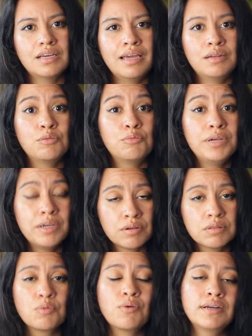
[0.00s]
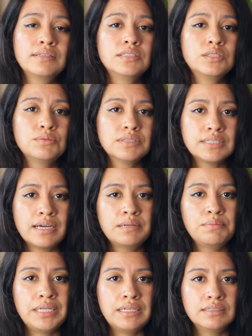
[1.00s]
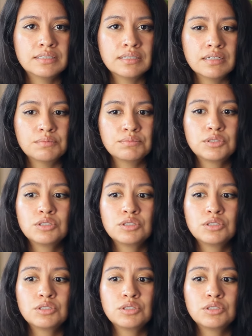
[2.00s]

and we are the ones who assign meaning to them.